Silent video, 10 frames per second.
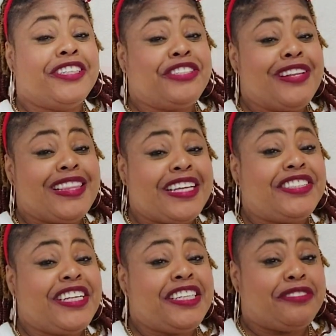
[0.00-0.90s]
So
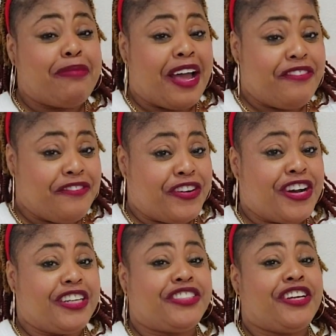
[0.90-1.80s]
this is my
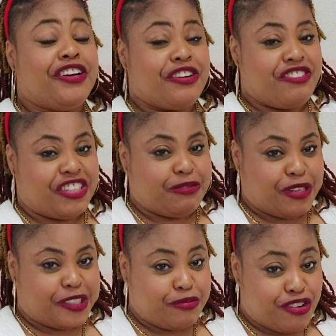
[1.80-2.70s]
first
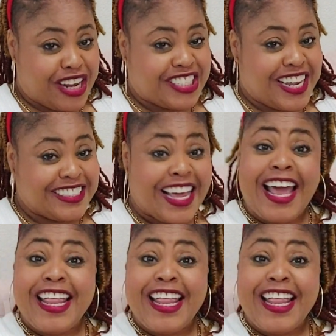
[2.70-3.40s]
Christmas project